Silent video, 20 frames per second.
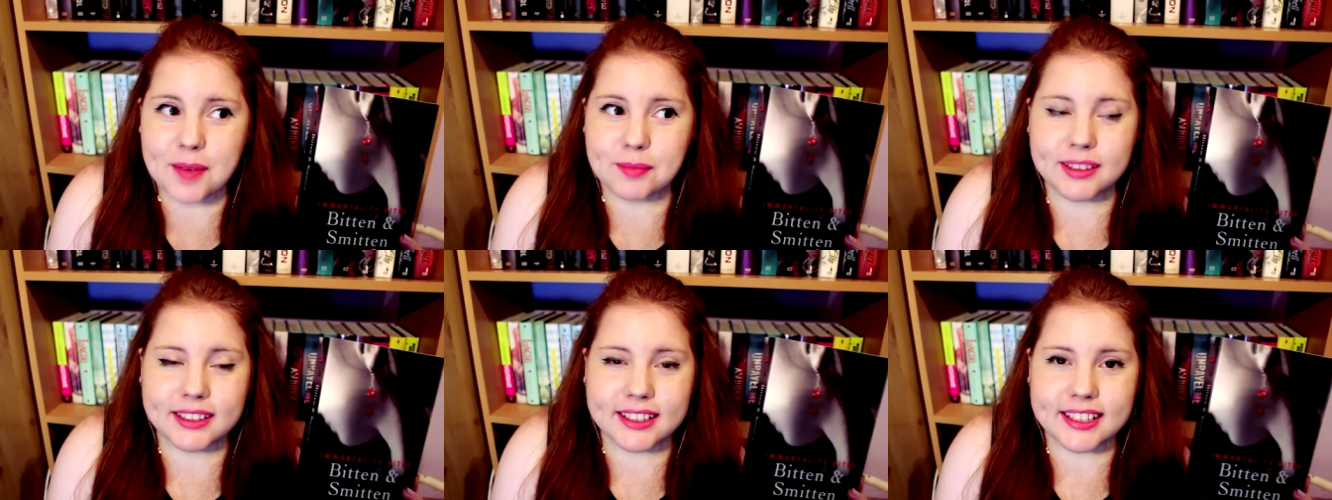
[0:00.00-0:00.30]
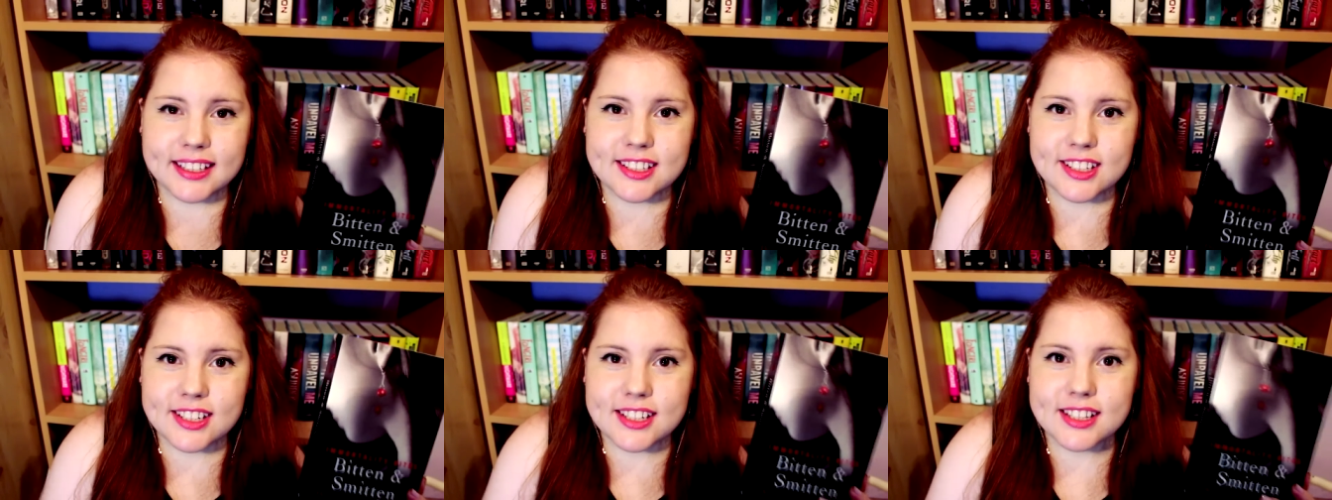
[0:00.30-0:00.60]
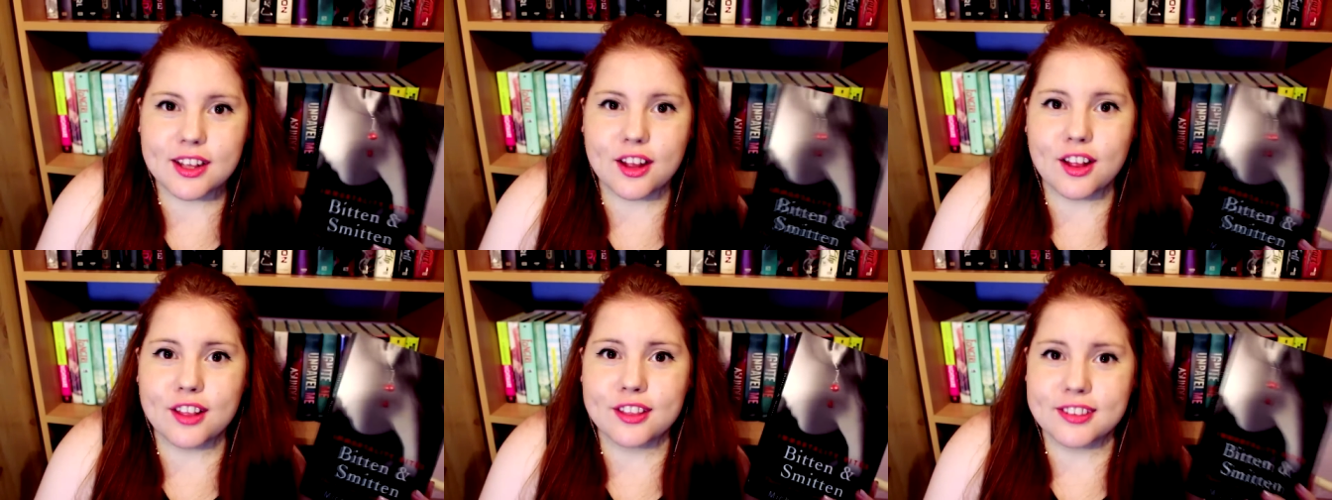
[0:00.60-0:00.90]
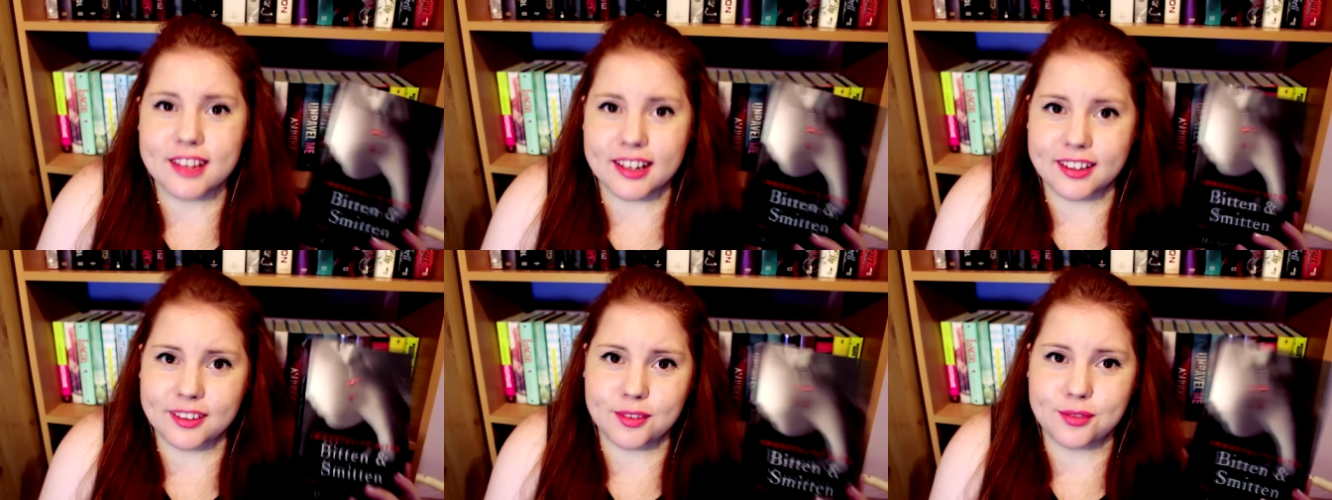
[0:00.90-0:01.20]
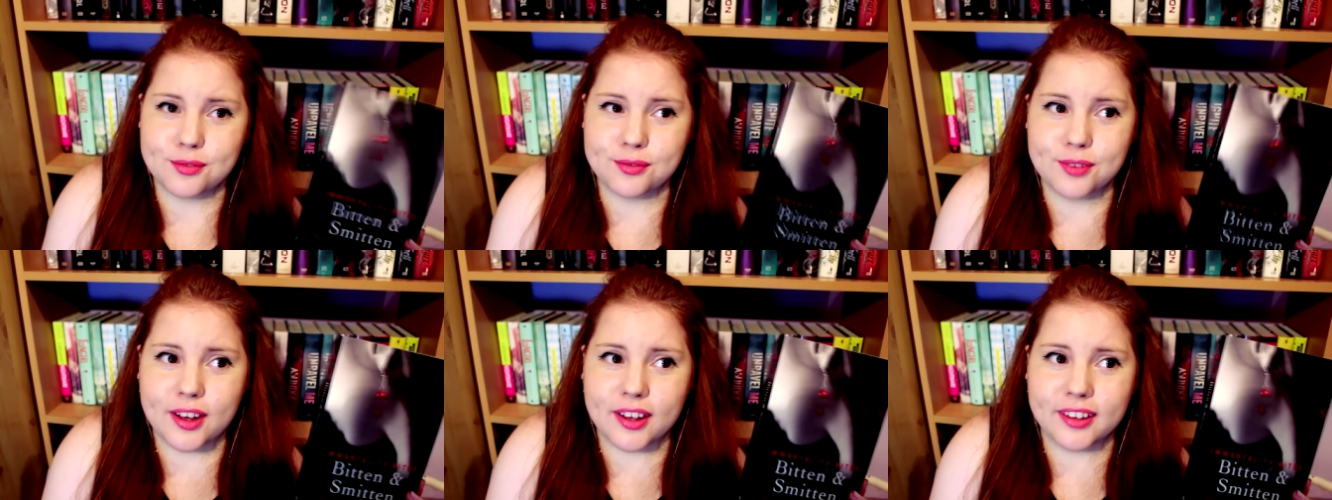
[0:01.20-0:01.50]
but it's just a ton
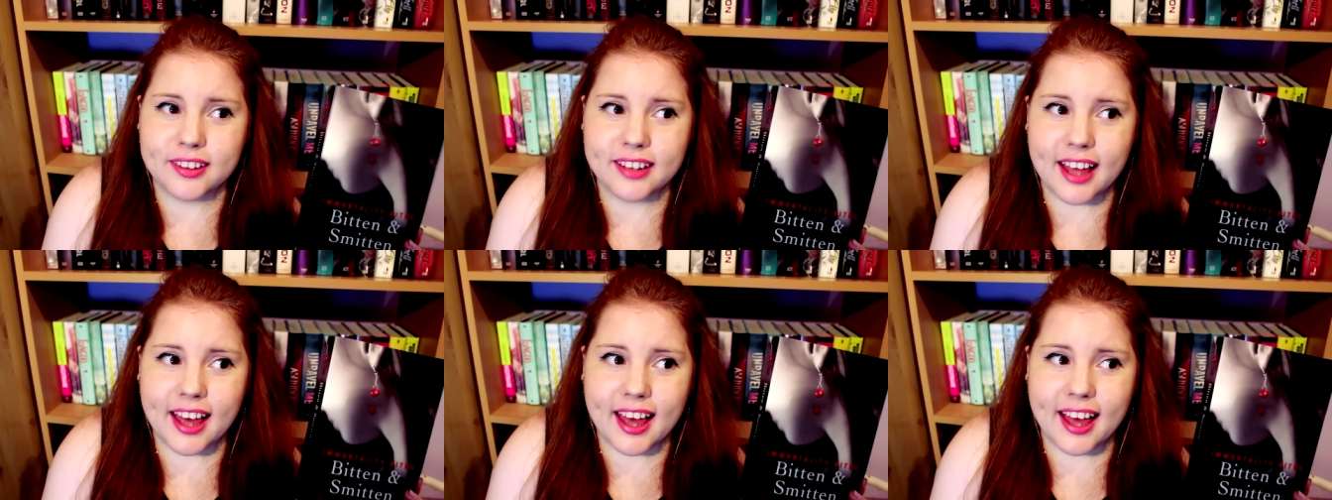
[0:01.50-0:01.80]
of fun,